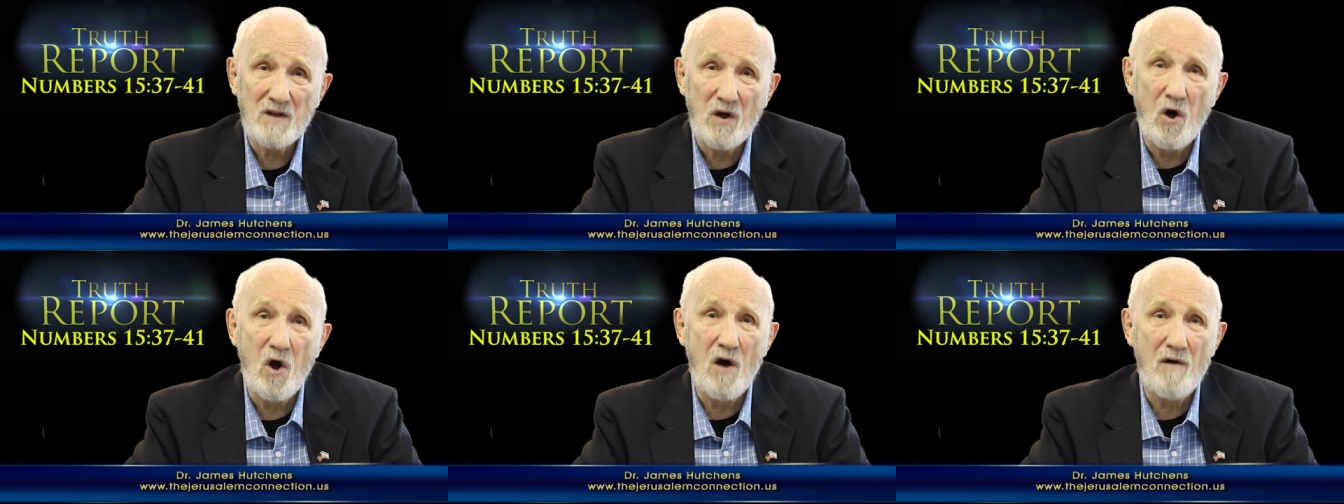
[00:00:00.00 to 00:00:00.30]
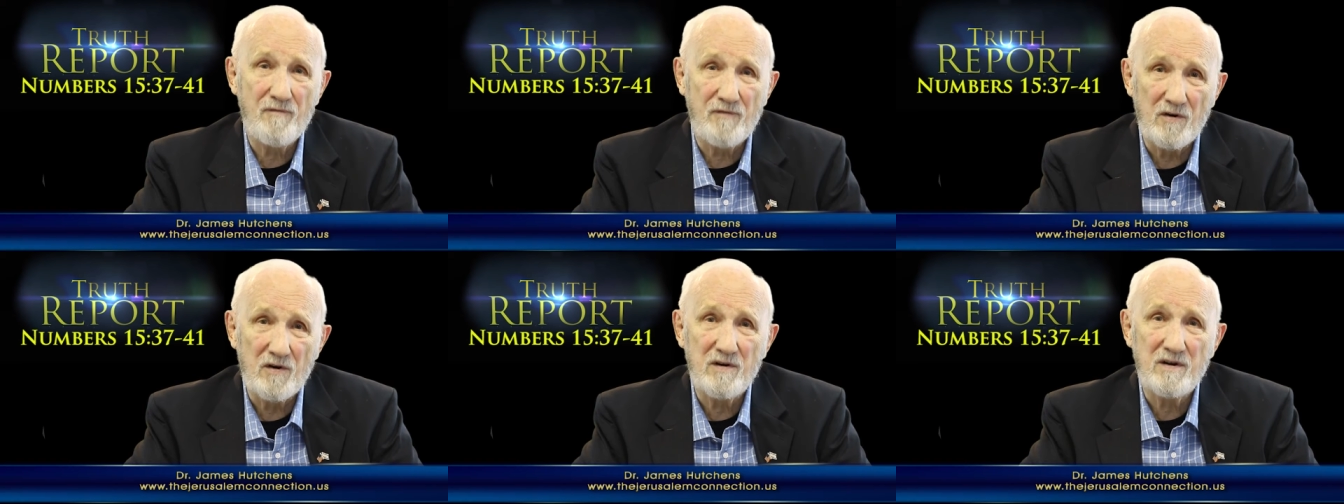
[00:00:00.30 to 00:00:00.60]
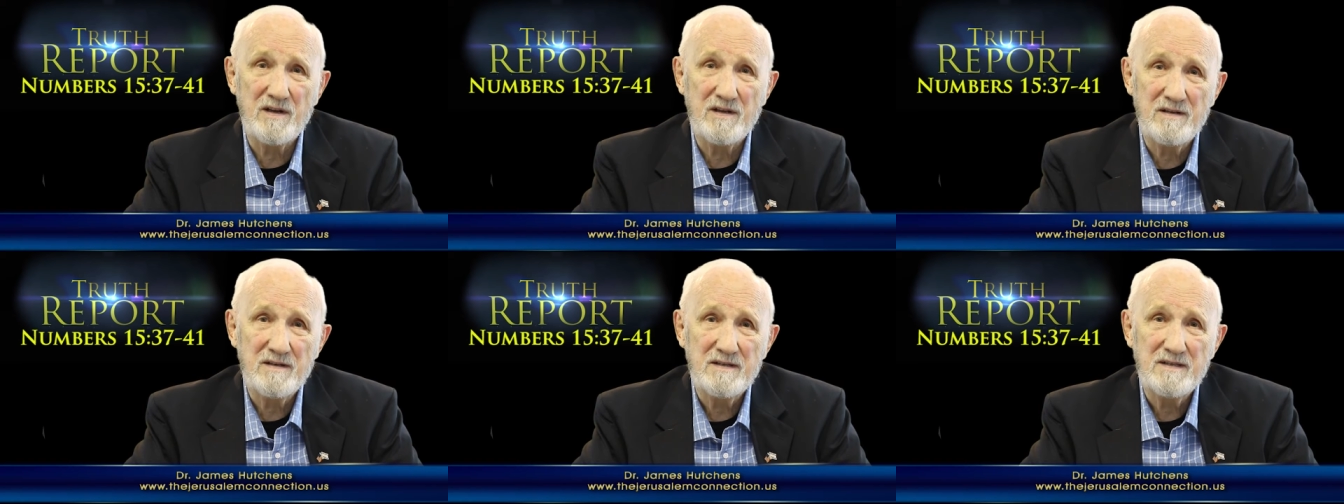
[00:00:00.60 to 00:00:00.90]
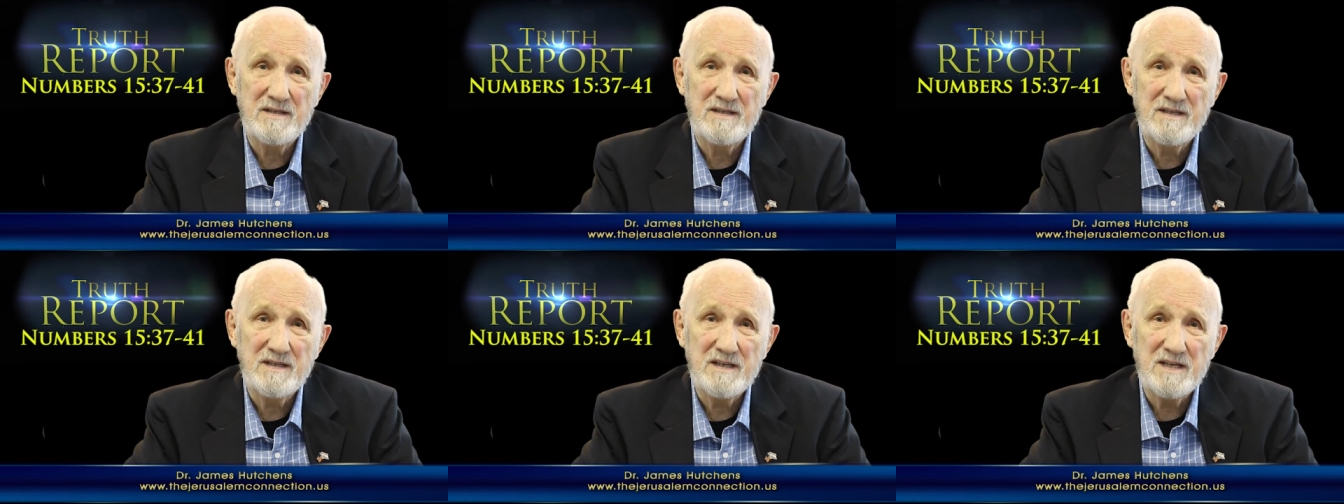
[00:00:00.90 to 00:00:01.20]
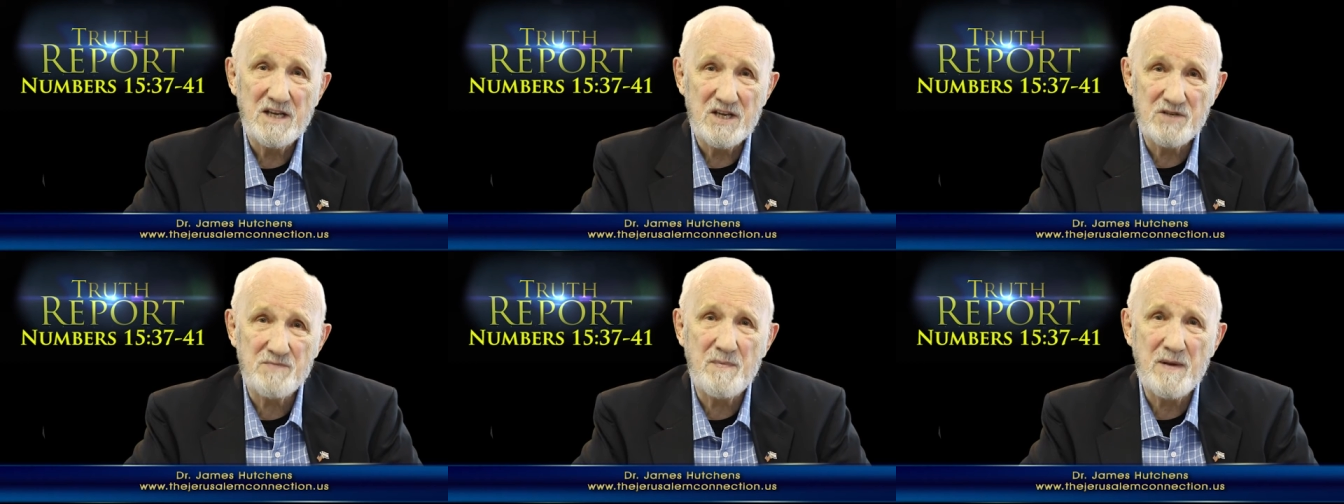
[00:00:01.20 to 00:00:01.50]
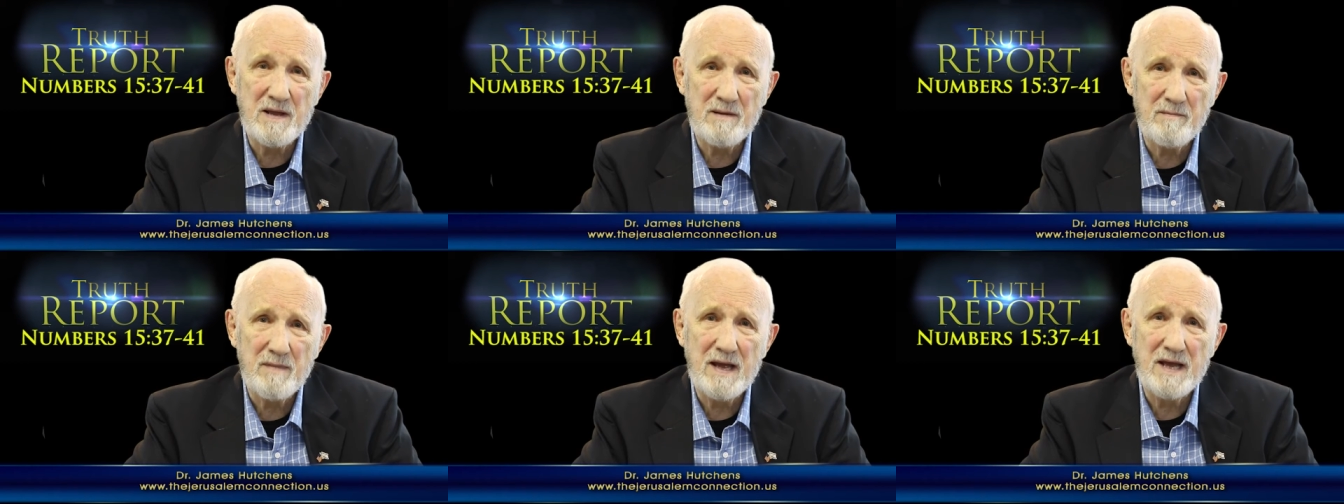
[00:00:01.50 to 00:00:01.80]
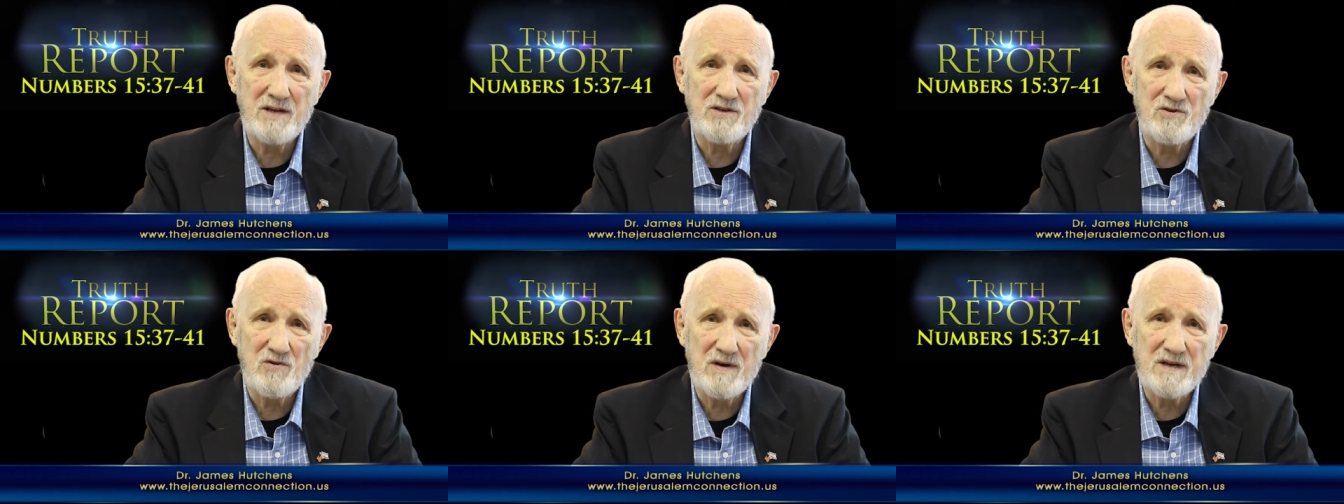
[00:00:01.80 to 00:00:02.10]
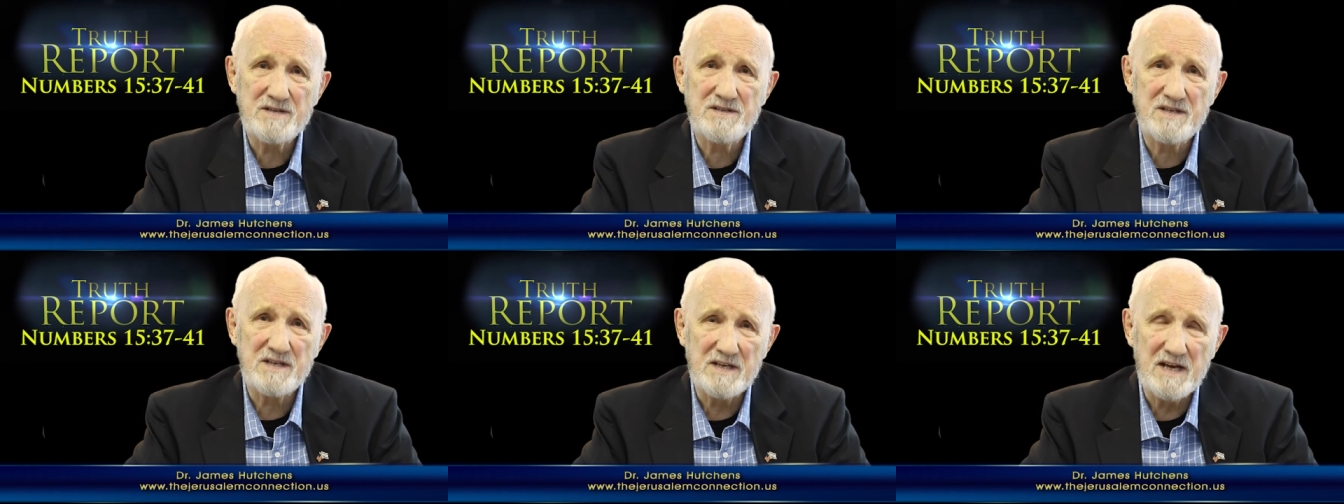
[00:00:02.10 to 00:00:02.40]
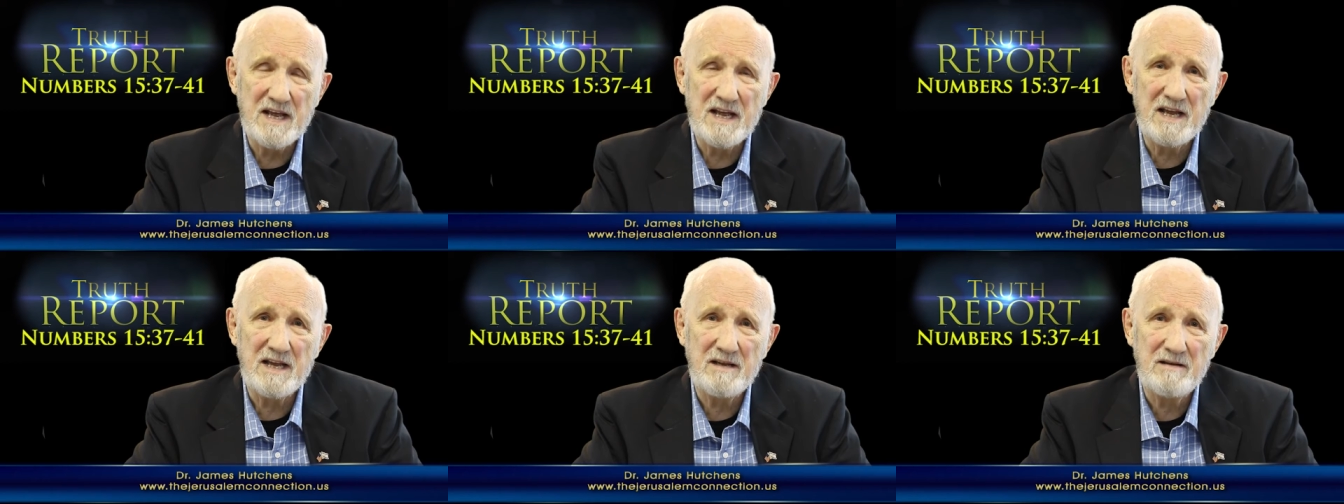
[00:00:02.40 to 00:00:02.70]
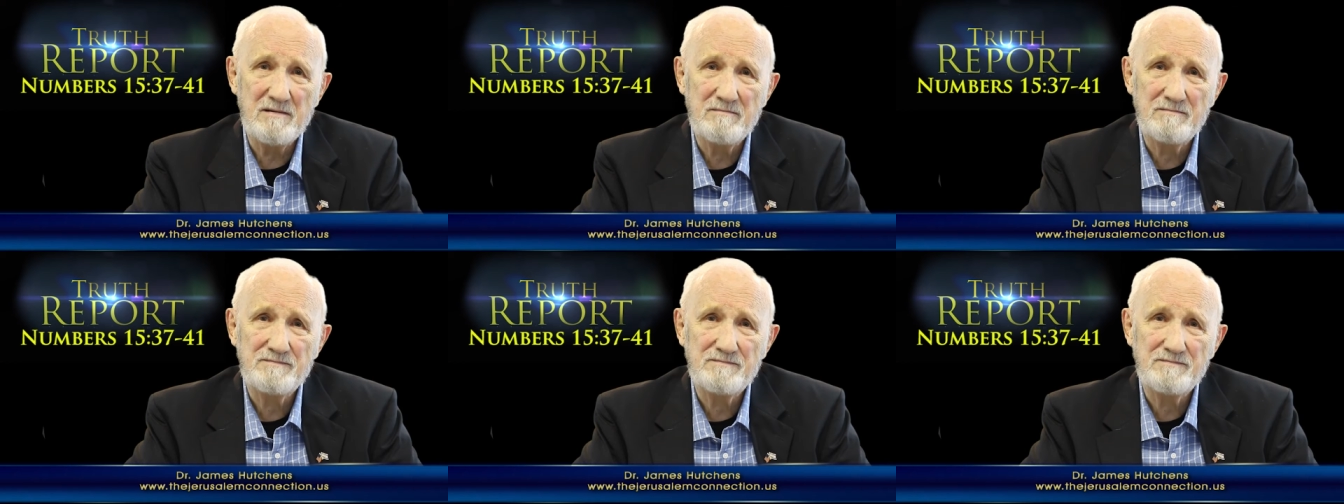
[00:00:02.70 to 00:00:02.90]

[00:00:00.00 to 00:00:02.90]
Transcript: offer is being made to us today.